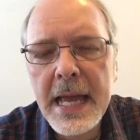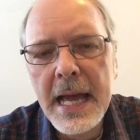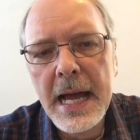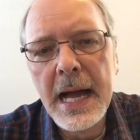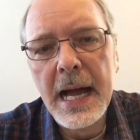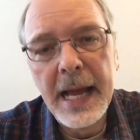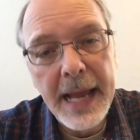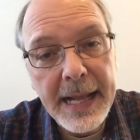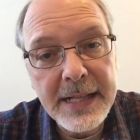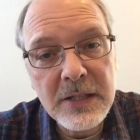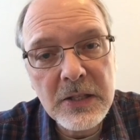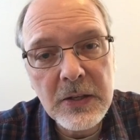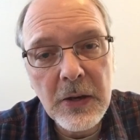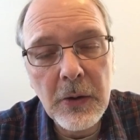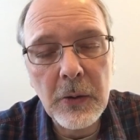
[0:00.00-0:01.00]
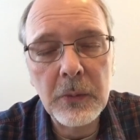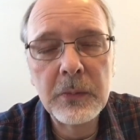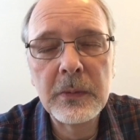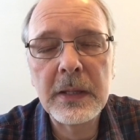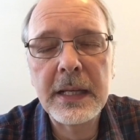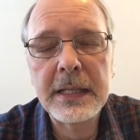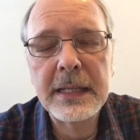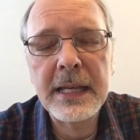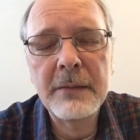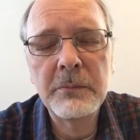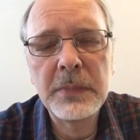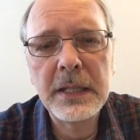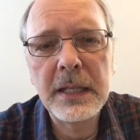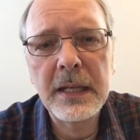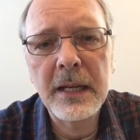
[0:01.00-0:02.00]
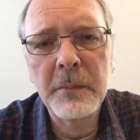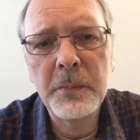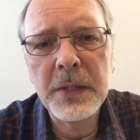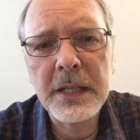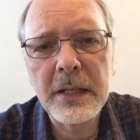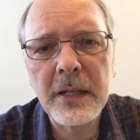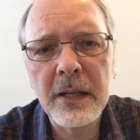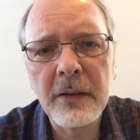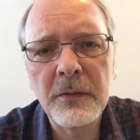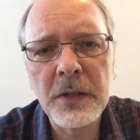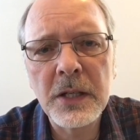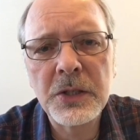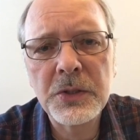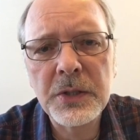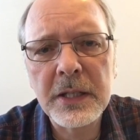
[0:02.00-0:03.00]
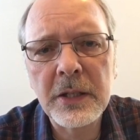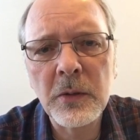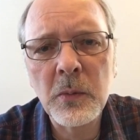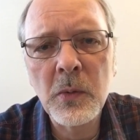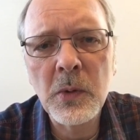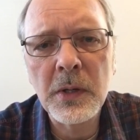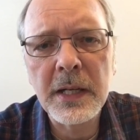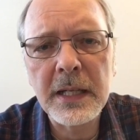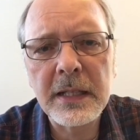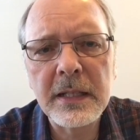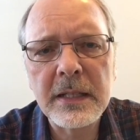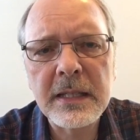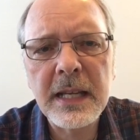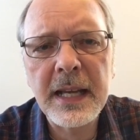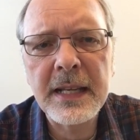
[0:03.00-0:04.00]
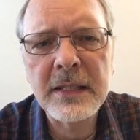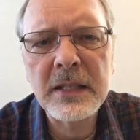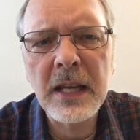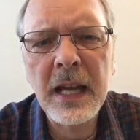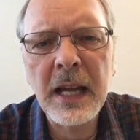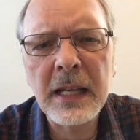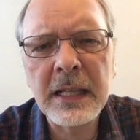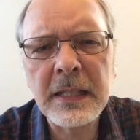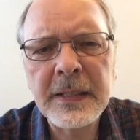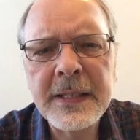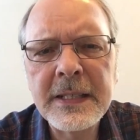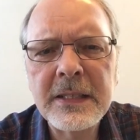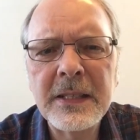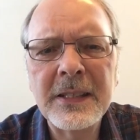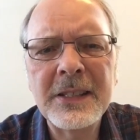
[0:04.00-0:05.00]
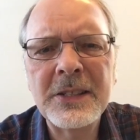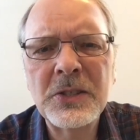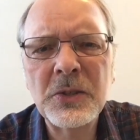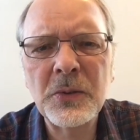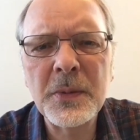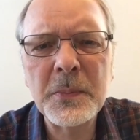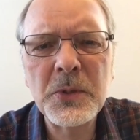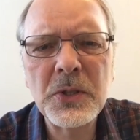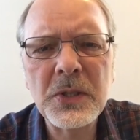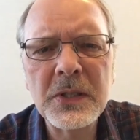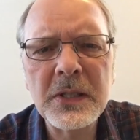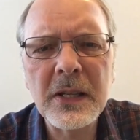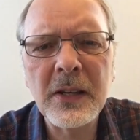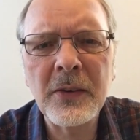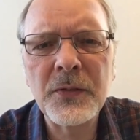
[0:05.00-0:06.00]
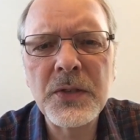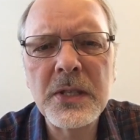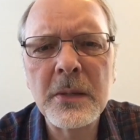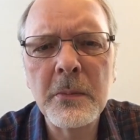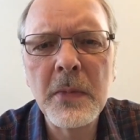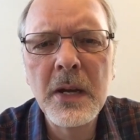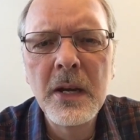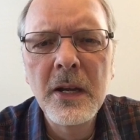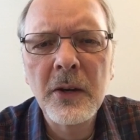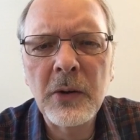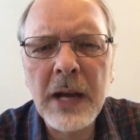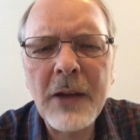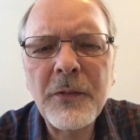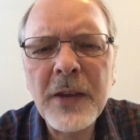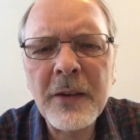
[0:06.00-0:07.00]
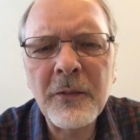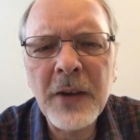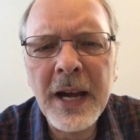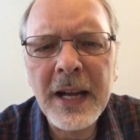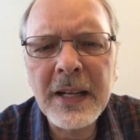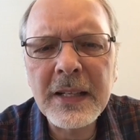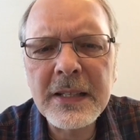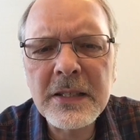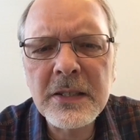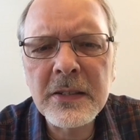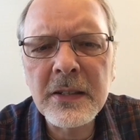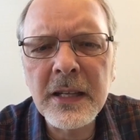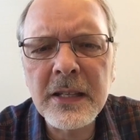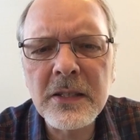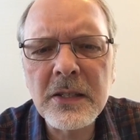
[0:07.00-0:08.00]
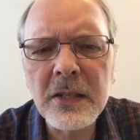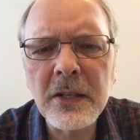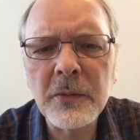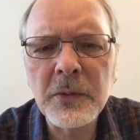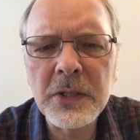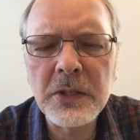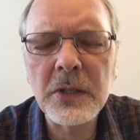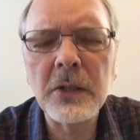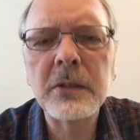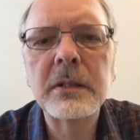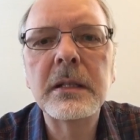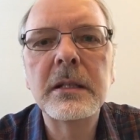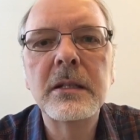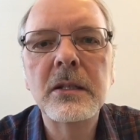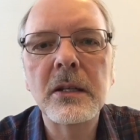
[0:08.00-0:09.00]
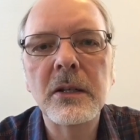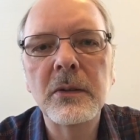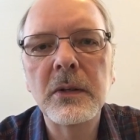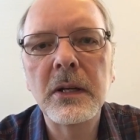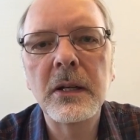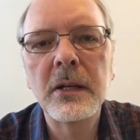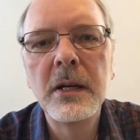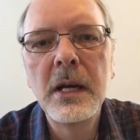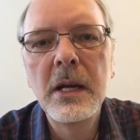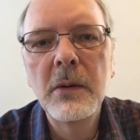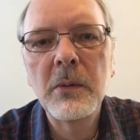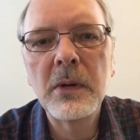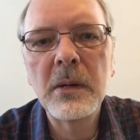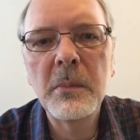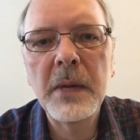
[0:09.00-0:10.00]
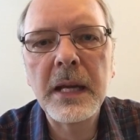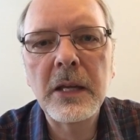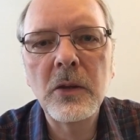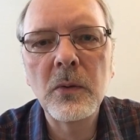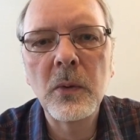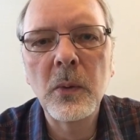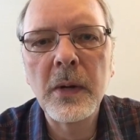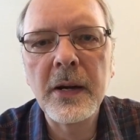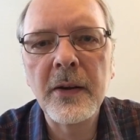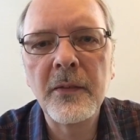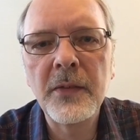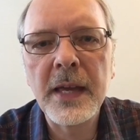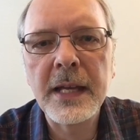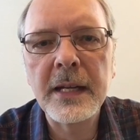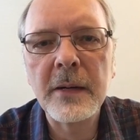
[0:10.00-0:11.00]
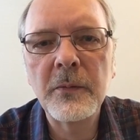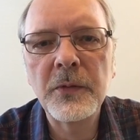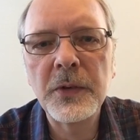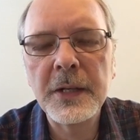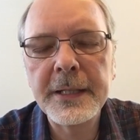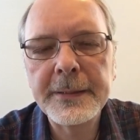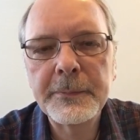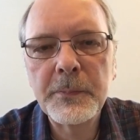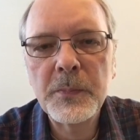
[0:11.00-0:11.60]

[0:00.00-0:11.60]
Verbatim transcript: Uh, and so let that be a bit of a trigger warning. This has uh, at least the description of some graphic violence that's uh, resulted. So I uh, want to make you aware of that up front.